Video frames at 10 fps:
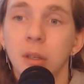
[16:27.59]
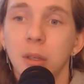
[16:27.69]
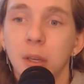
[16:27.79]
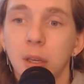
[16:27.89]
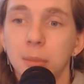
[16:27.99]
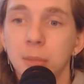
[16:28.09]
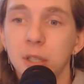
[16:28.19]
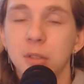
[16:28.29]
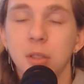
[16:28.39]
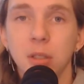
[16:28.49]

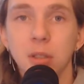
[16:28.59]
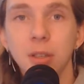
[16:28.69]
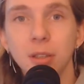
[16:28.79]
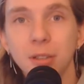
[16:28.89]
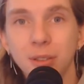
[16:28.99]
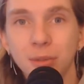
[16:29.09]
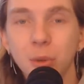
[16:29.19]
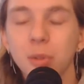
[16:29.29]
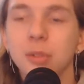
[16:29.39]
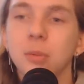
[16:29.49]
Next to Nintendo, of
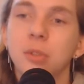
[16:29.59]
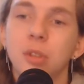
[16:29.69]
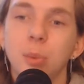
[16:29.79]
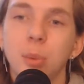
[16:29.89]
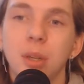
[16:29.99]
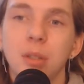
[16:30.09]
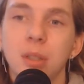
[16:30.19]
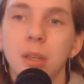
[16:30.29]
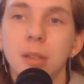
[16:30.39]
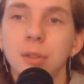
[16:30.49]
course, which I'm about
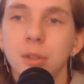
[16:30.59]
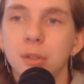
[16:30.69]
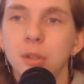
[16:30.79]
to get into.